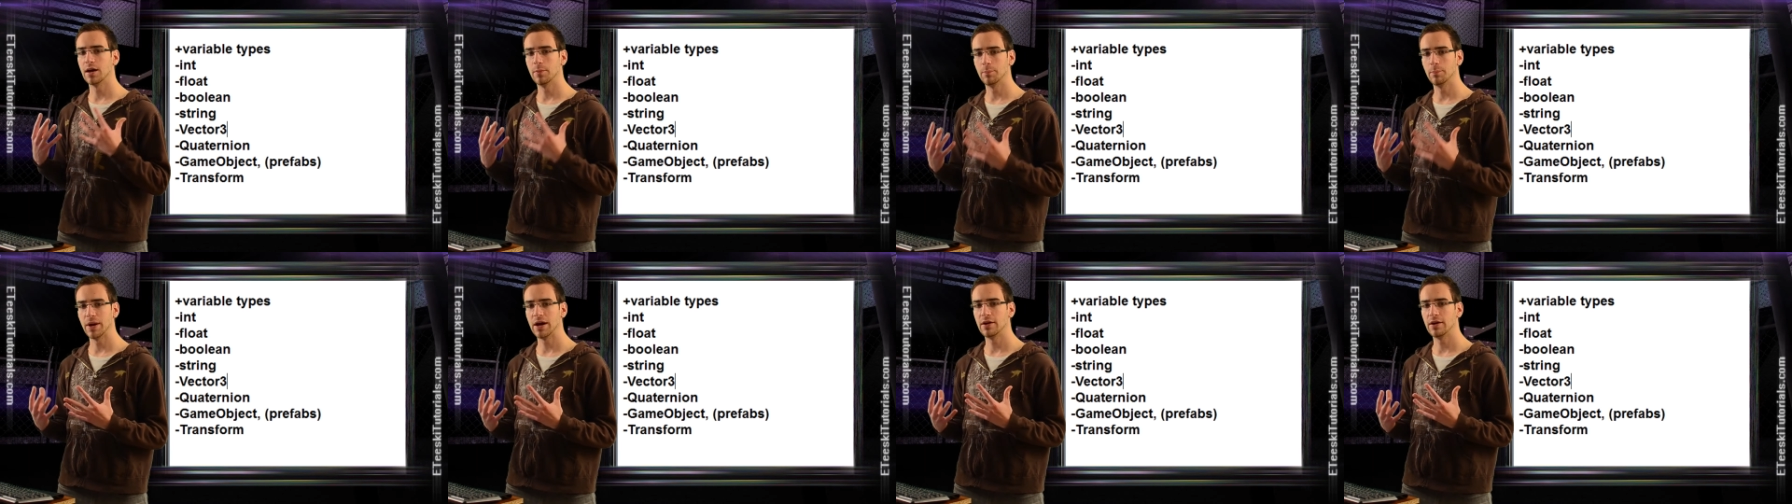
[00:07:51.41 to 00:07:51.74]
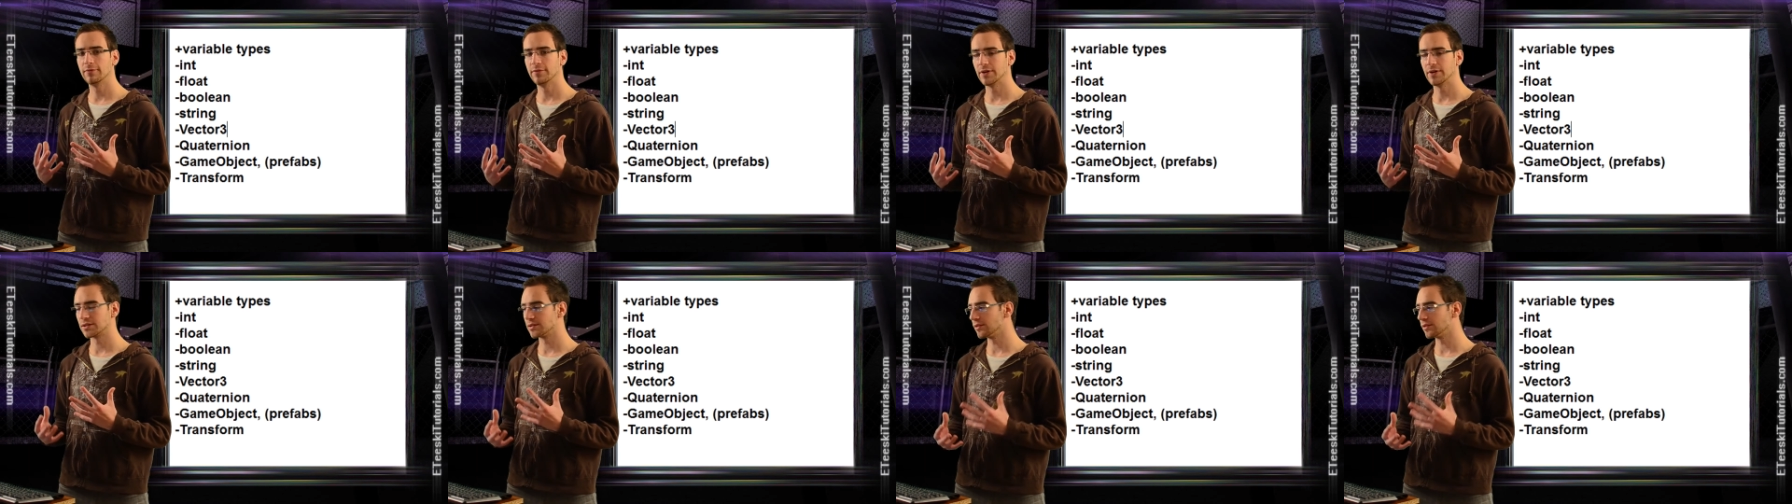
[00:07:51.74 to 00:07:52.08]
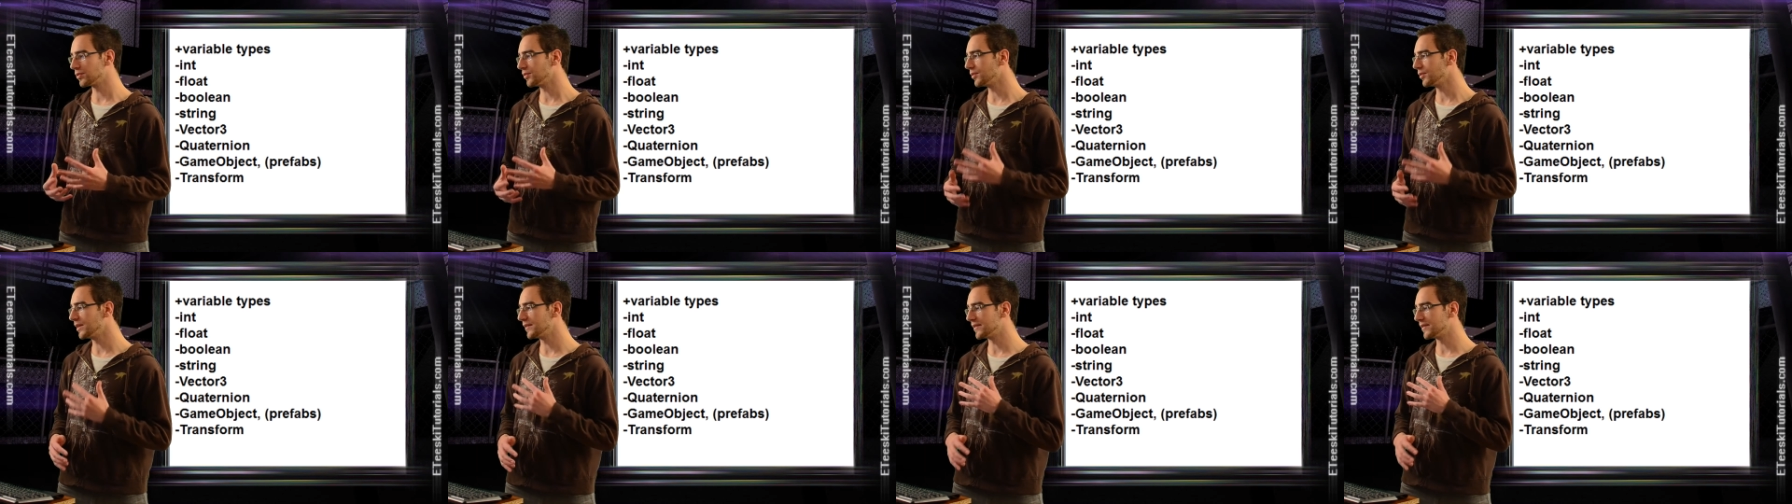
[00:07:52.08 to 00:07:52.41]
about
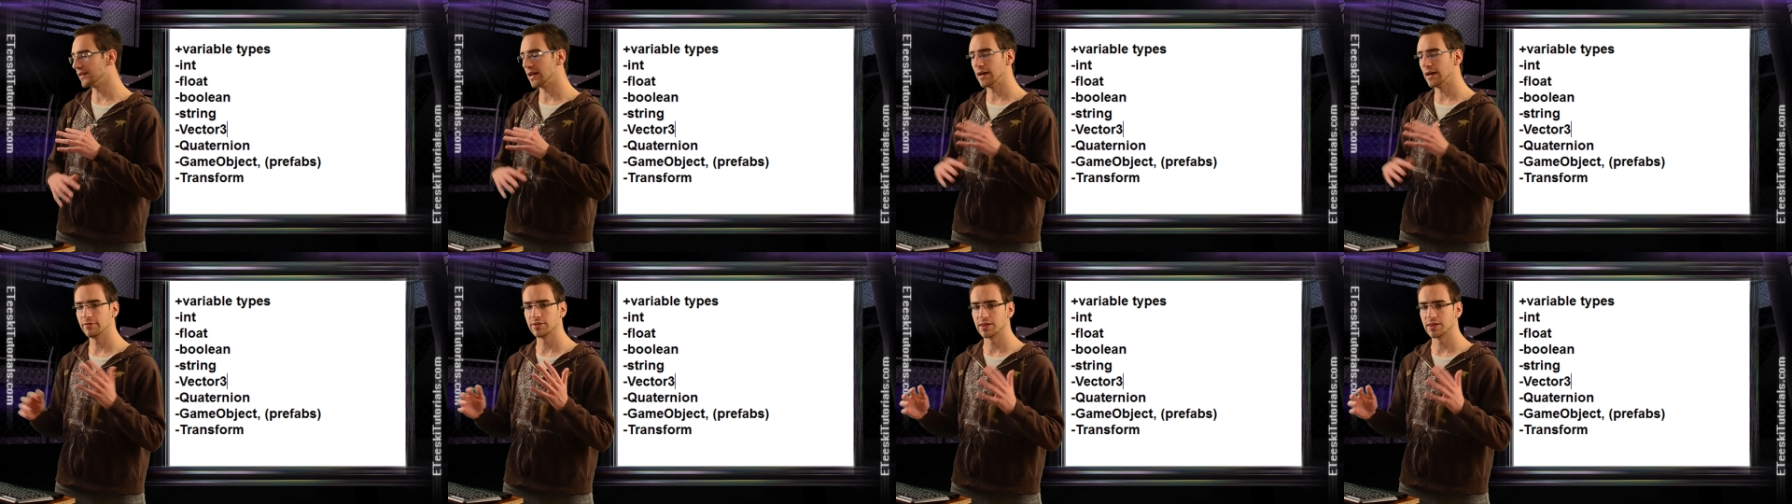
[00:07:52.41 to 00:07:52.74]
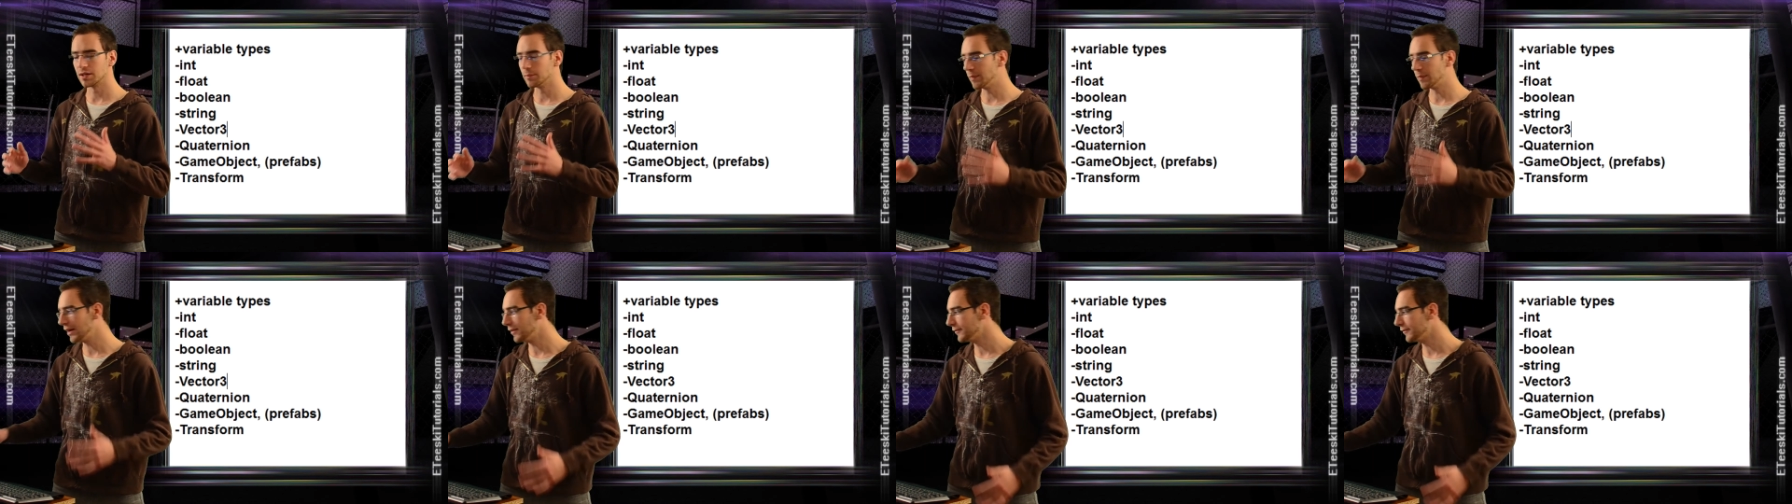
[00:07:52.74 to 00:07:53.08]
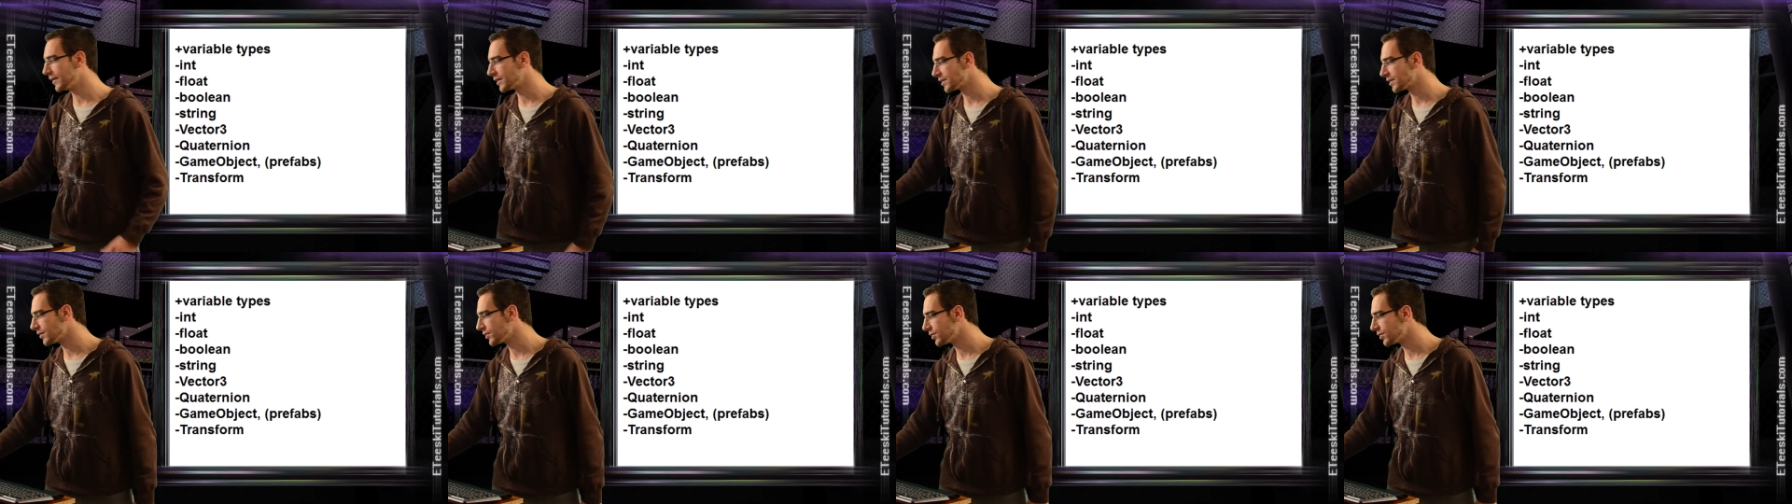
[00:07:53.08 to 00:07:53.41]
vector 3s and everything about
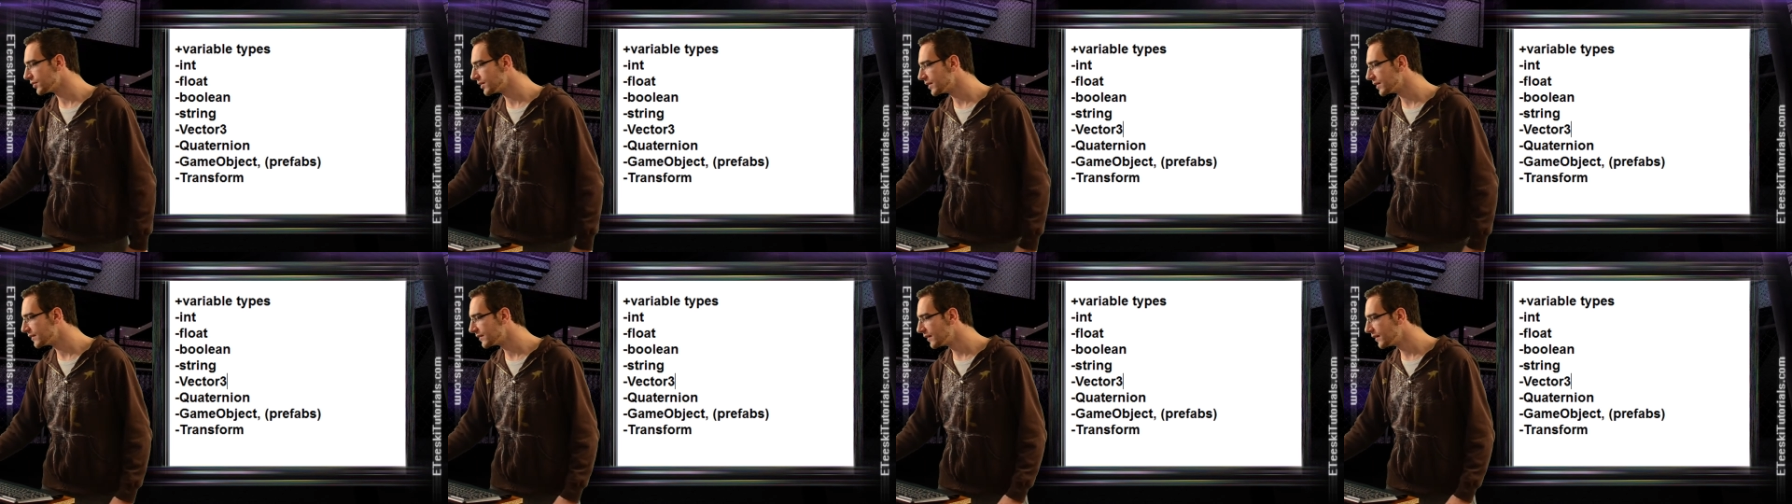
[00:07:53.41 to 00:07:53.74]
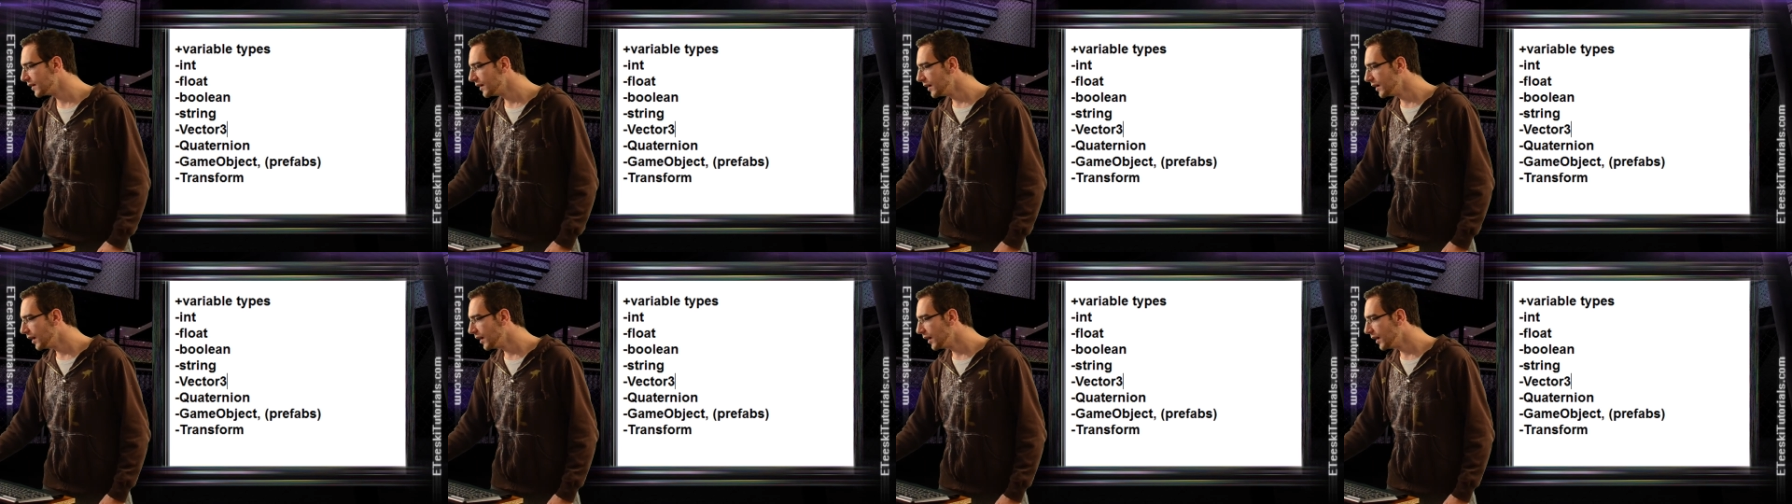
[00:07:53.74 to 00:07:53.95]
vector 3s.